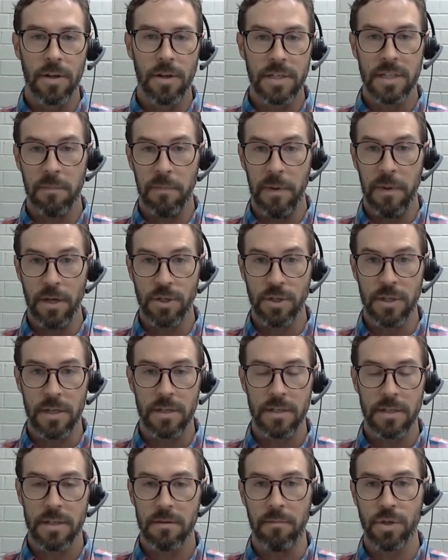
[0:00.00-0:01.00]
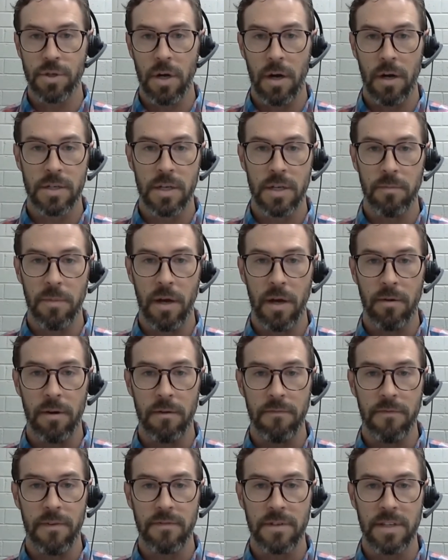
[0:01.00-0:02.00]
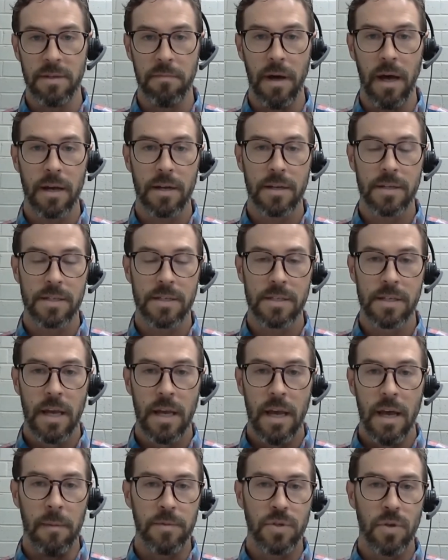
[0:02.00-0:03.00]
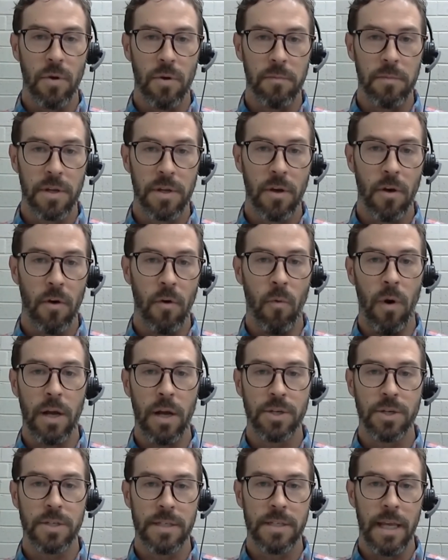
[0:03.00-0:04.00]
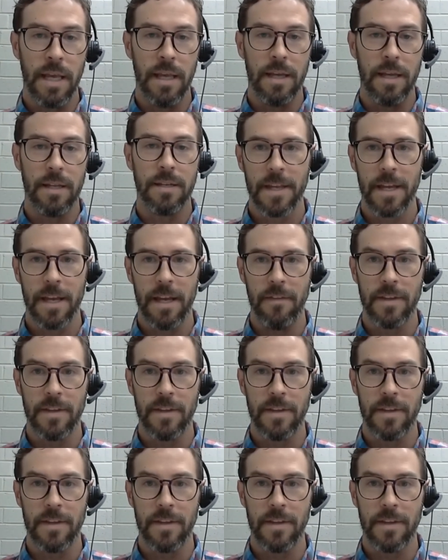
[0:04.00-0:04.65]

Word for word: at the patient, charged him $150, told him to go wash his hand in the